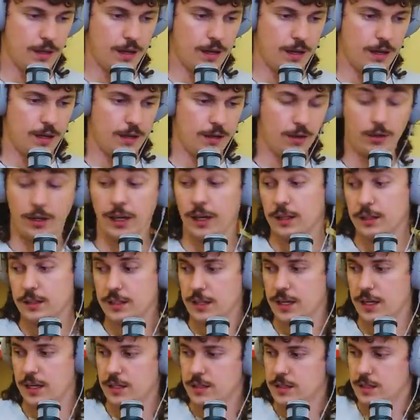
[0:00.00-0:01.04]
Okay, let's
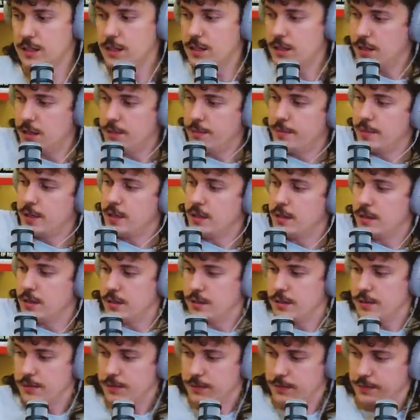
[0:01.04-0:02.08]
get in some...
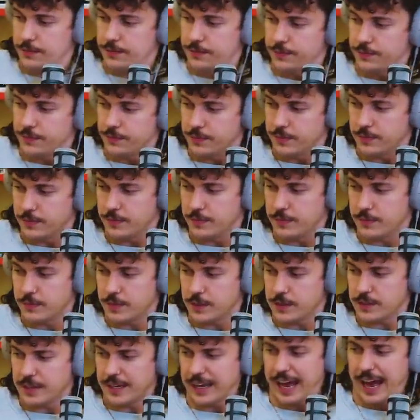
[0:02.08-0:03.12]

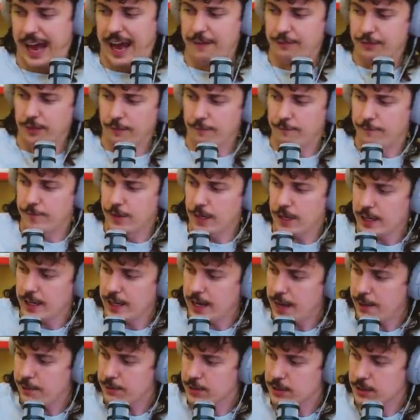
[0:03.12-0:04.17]
It's like half the
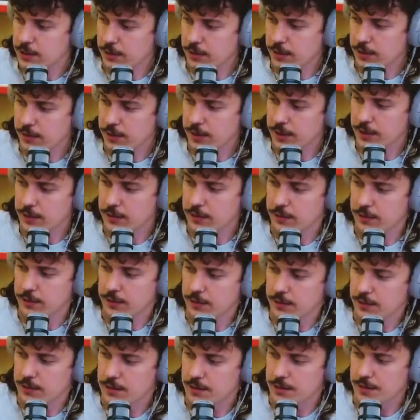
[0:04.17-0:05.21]
fucking episode already,
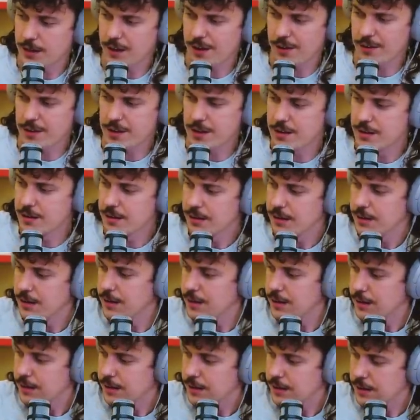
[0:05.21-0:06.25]
dude. Sorry.
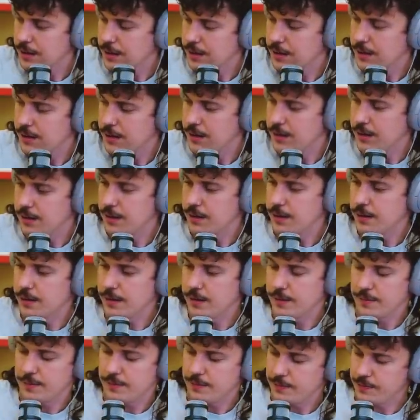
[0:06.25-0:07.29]

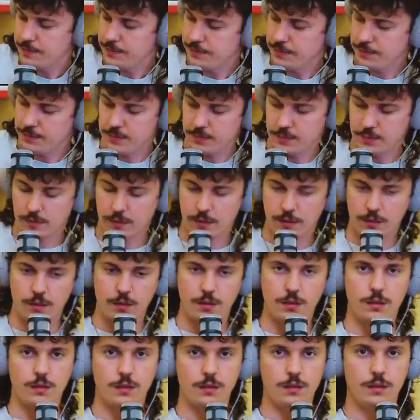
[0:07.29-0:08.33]

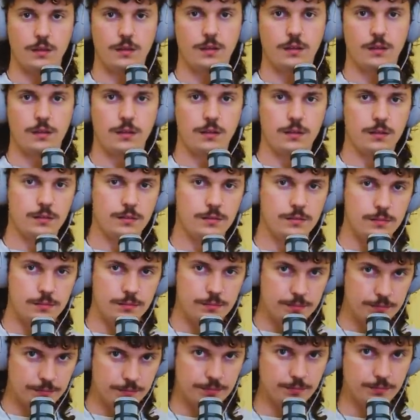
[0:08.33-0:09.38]

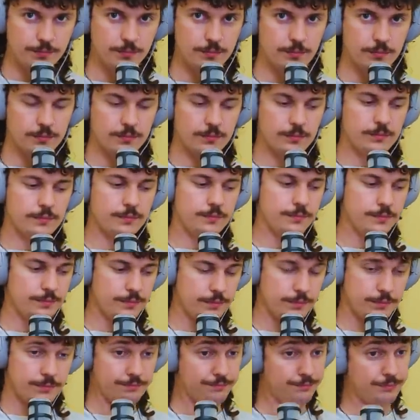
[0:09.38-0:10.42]

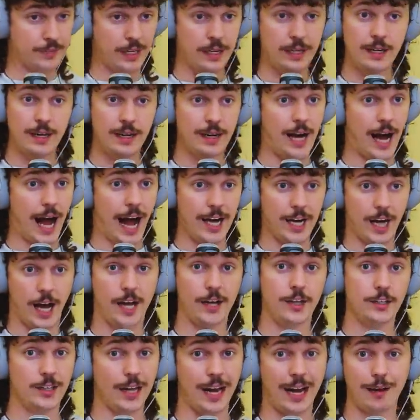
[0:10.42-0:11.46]
I
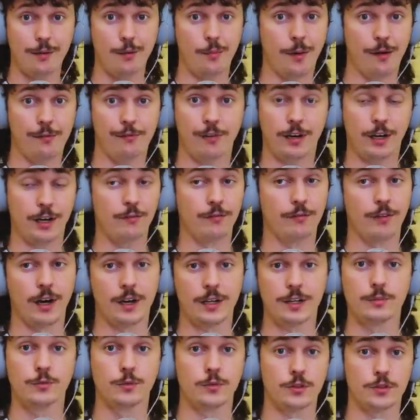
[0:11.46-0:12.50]
could talk about my fucking
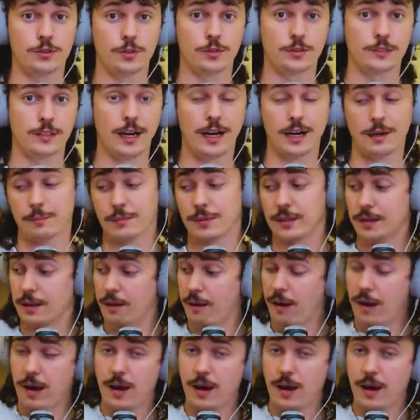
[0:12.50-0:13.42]
honeymoon this whole time, but...